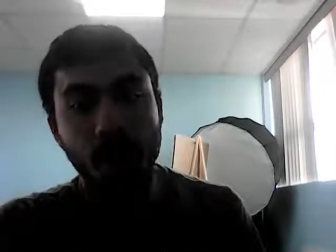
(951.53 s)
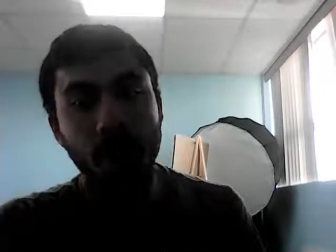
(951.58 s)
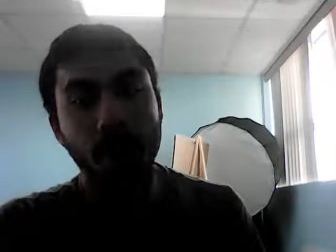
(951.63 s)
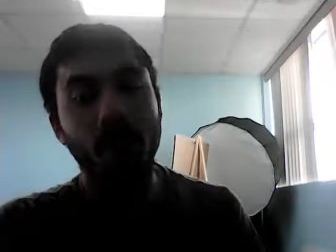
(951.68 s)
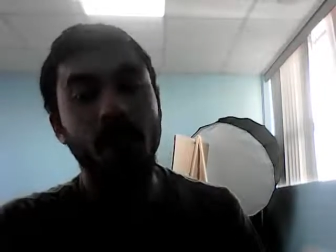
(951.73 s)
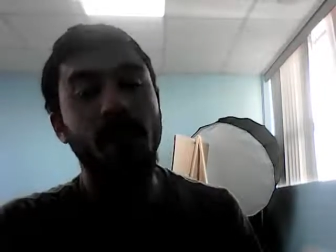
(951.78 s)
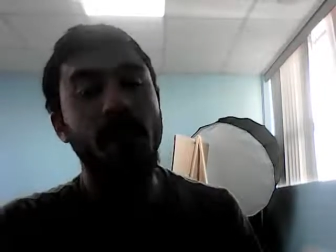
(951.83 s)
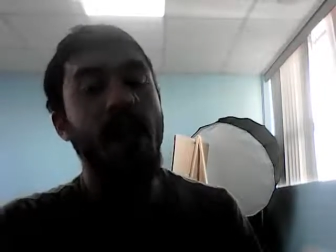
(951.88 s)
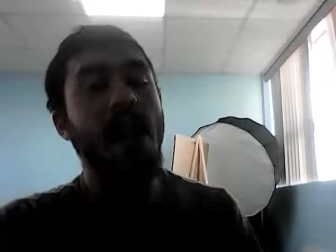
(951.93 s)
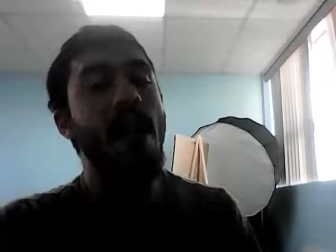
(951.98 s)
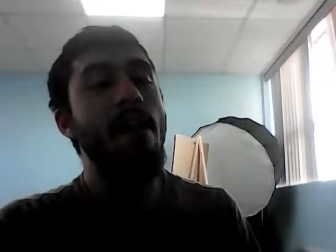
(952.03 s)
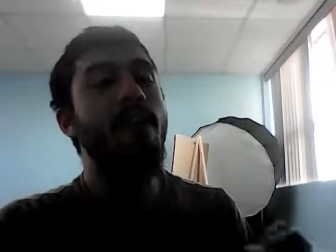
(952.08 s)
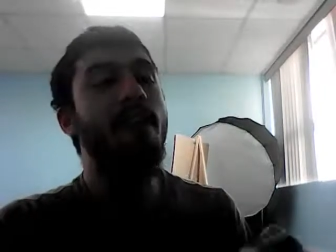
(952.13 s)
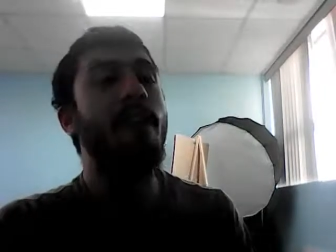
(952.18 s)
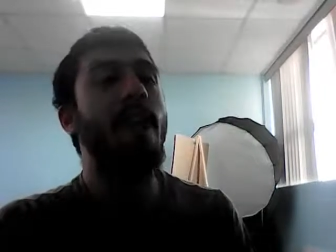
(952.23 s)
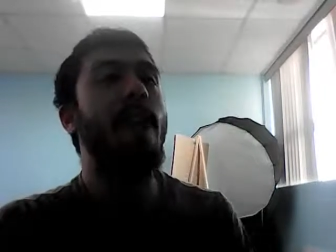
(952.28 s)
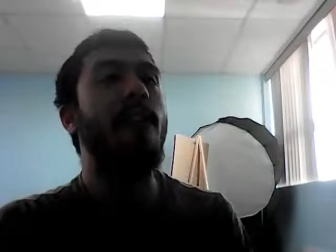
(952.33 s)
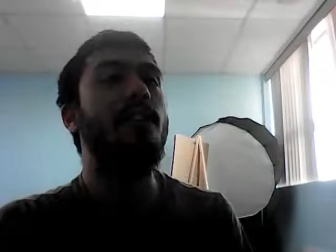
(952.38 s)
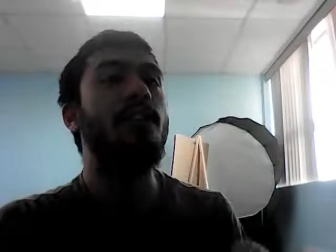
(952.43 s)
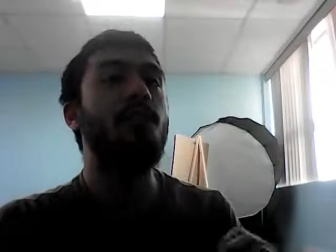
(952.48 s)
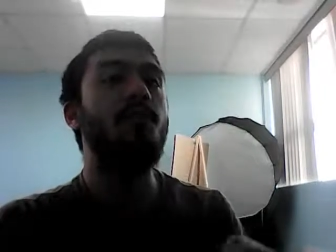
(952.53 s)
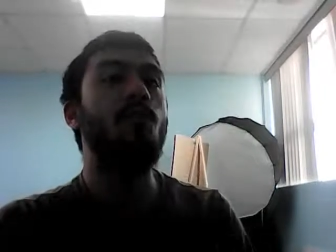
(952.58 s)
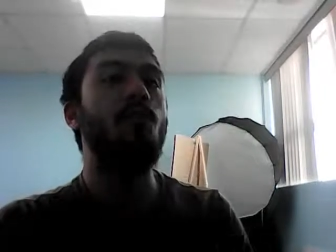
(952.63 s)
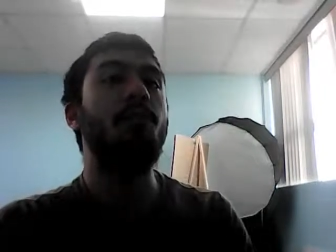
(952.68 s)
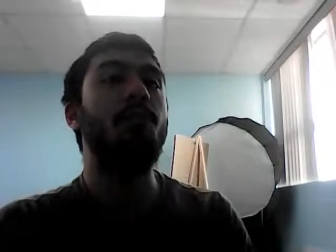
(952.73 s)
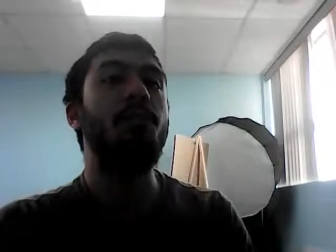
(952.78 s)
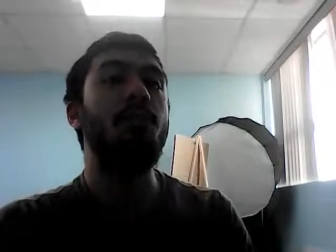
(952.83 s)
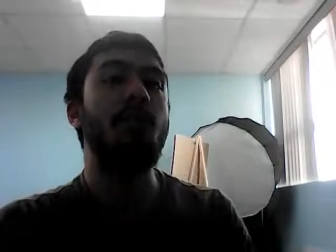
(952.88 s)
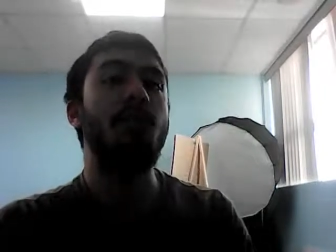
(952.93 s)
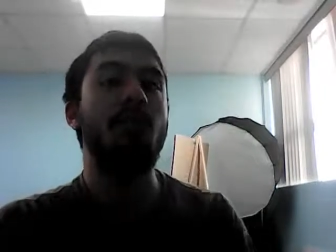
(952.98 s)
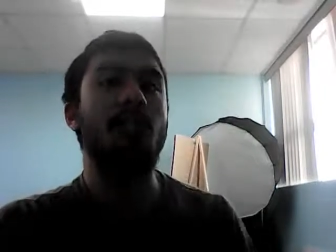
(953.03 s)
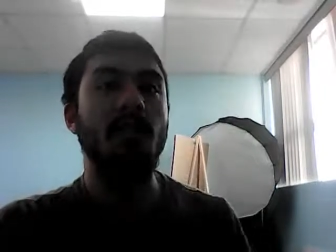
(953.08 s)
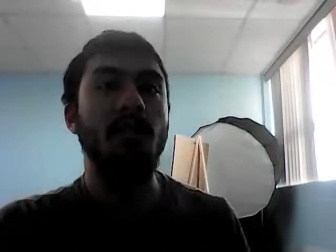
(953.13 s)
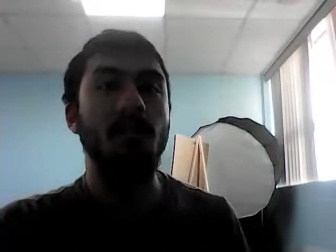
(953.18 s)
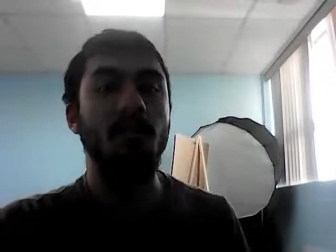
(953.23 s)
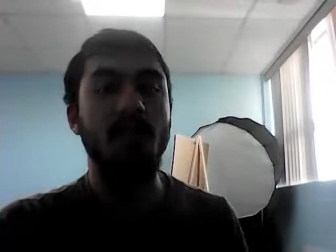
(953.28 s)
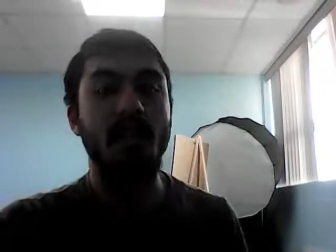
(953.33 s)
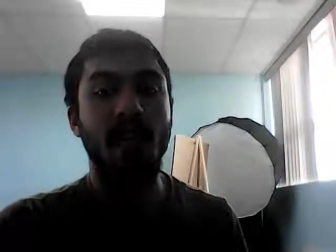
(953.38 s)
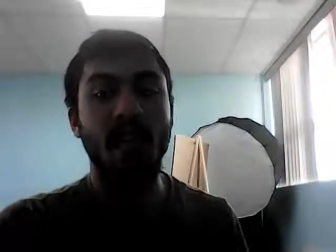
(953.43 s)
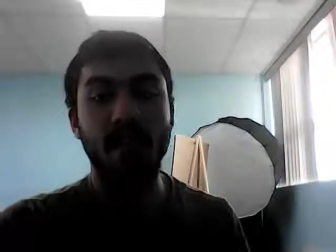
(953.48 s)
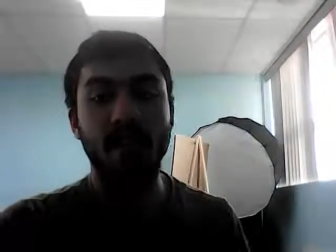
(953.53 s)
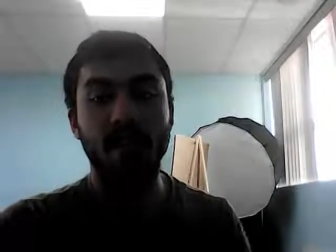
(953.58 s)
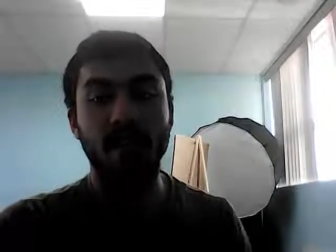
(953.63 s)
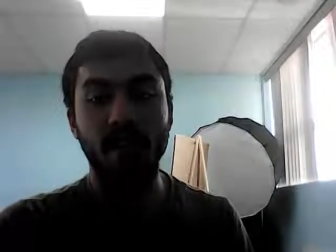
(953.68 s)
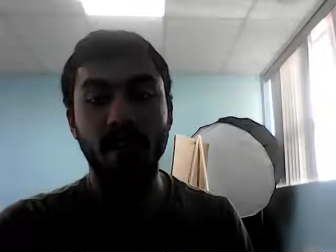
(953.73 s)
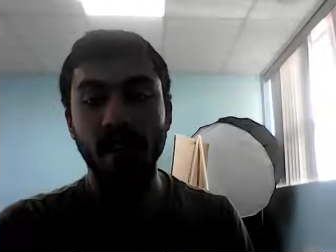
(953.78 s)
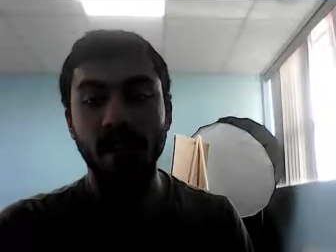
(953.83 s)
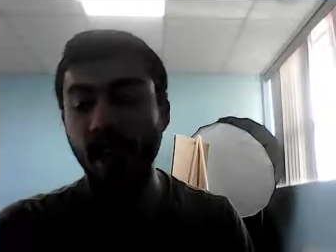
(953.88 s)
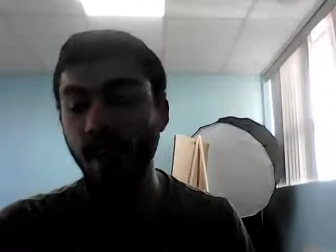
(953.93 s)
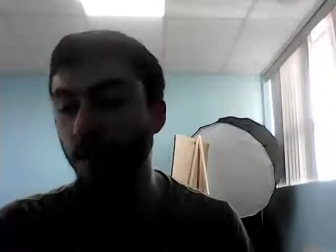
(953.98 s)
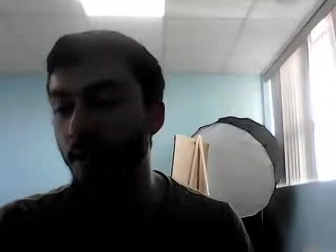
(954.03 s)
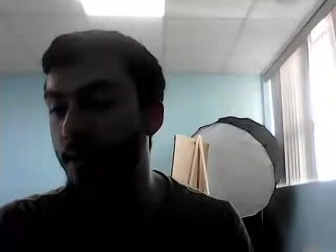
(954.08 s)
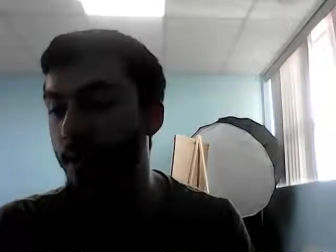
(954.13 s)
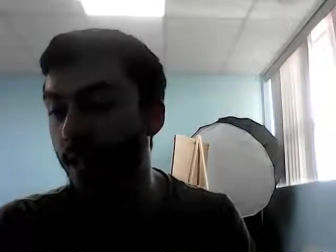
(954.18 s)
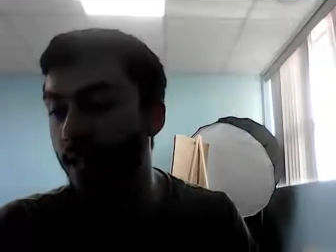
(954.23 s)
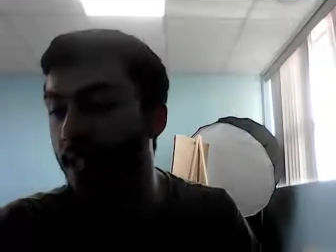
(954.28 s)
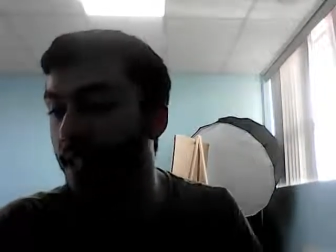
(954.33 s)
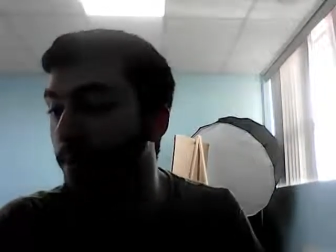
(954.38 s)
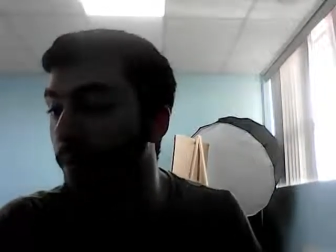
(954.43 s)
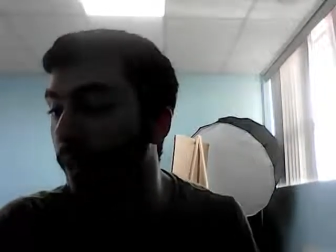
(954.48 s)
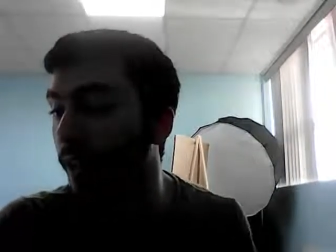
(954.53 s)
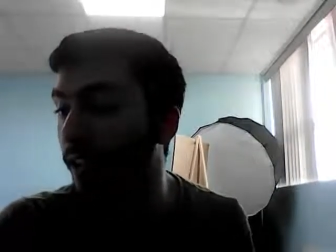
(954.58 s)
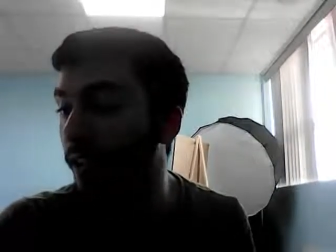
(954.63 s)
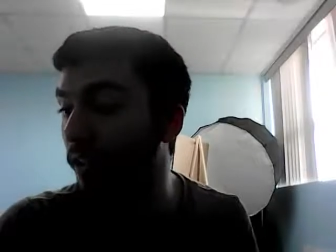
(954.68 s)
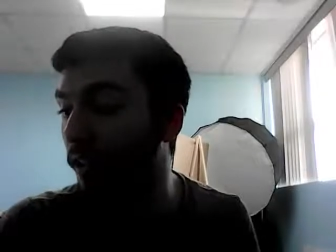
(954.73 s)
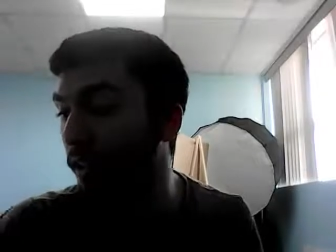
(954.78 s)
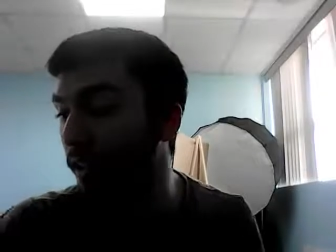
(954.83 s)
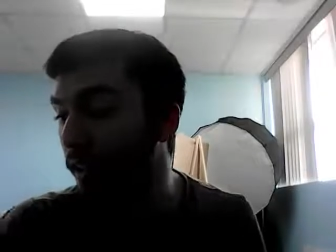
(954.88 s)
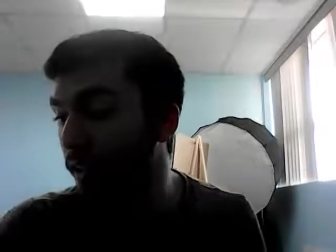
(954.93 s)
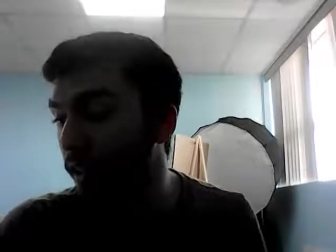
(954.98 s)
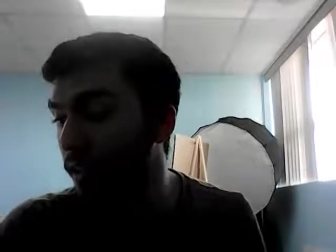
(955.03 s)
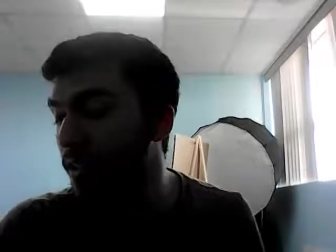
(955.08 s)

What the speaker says: But they have an actor who plays Zayd ibn Haritha, and the guy looks like a Spaniard.